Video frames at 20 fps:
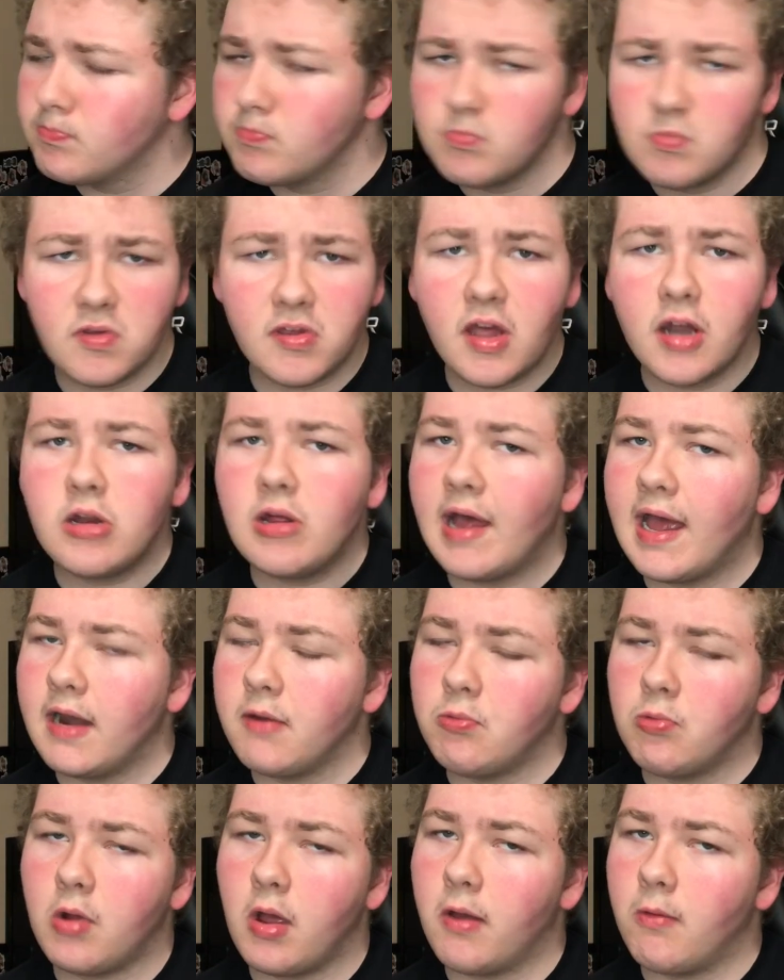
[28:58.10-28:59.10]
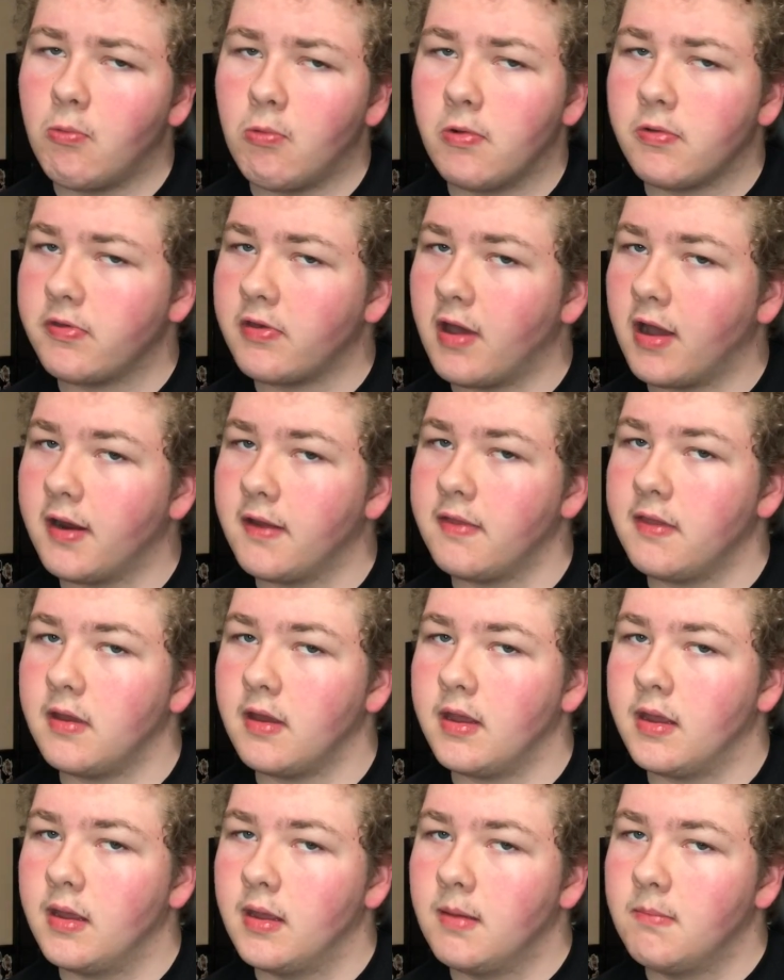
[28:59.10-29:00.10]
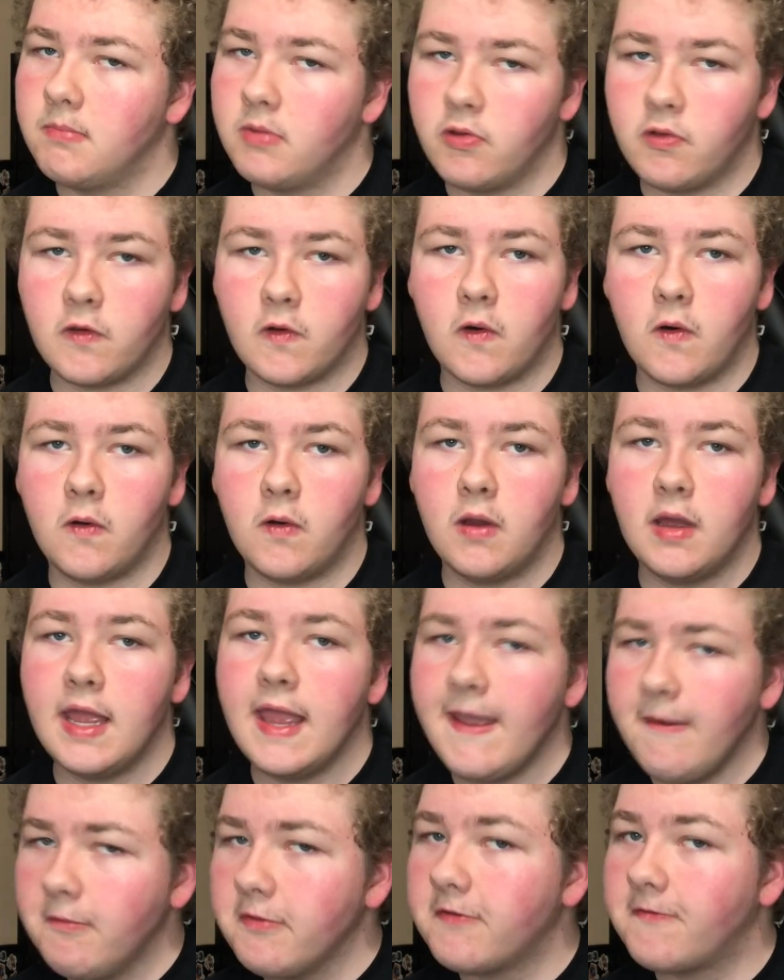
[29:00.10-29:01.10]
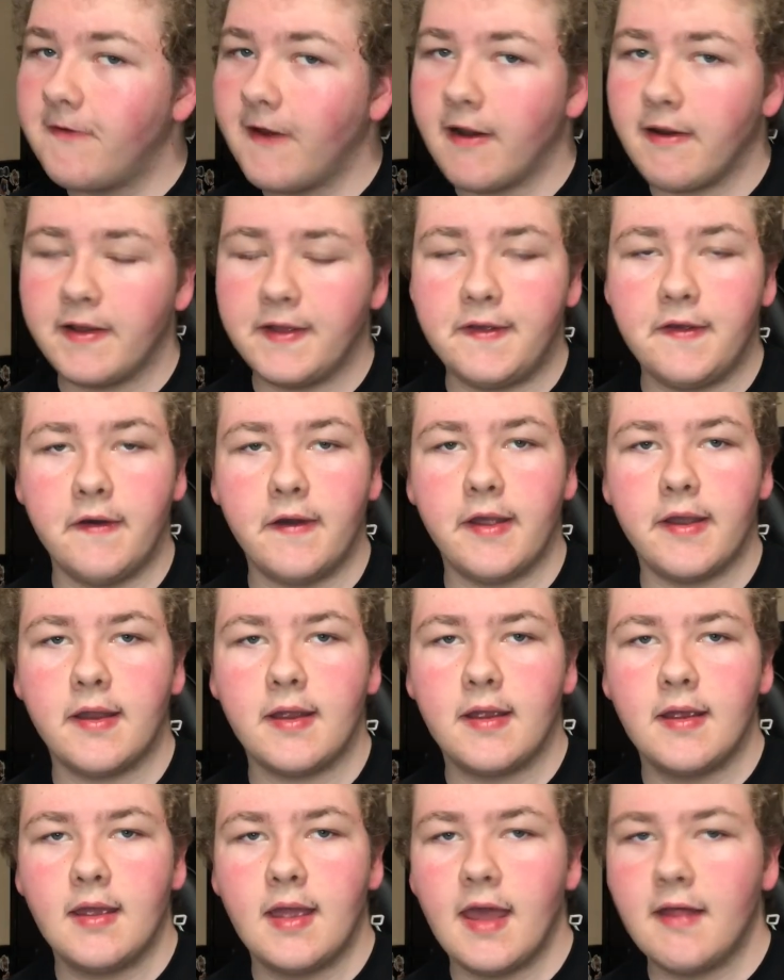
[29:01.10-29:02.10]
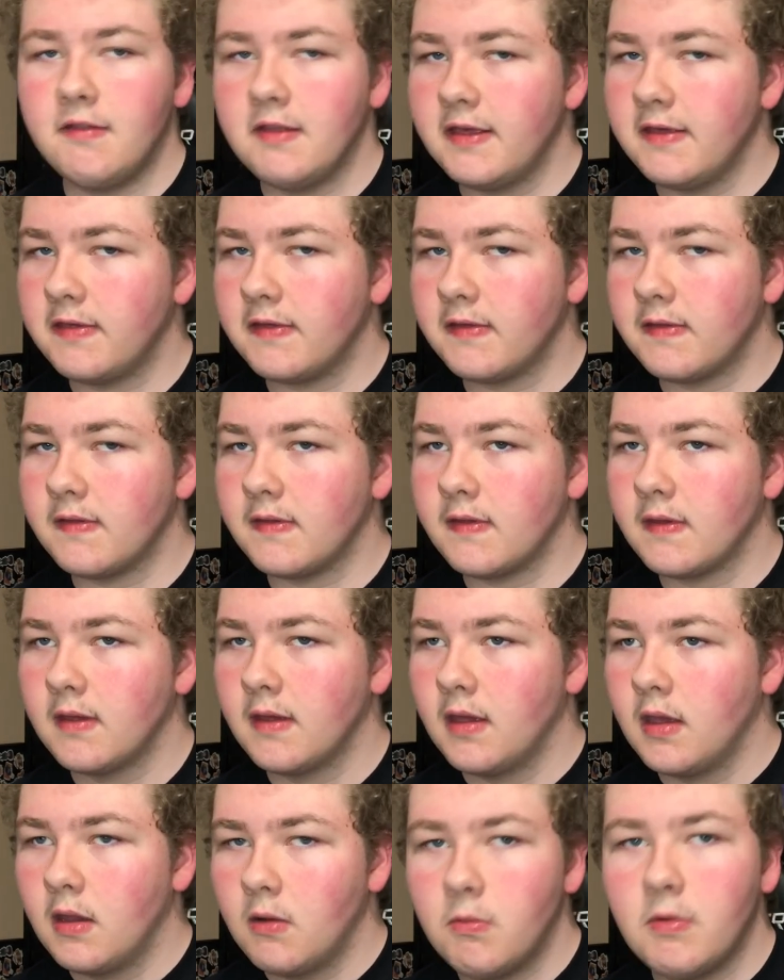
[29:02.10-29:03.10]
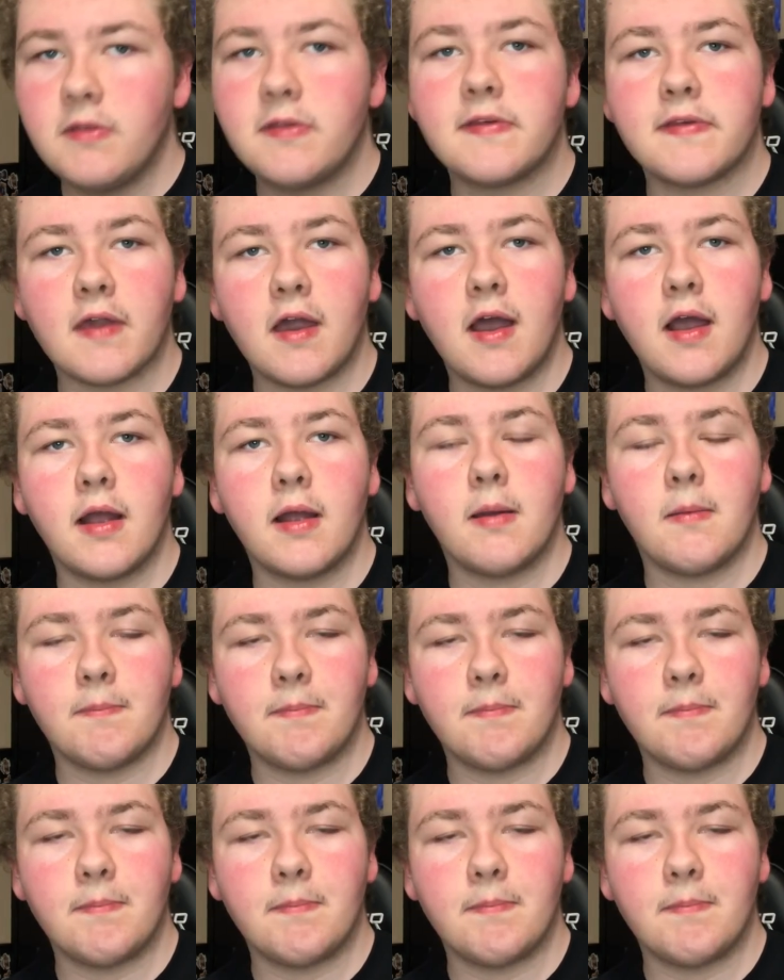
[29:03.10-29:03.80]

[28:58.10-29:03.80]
Scuttle had a song in the musical. It was very good. At least when sung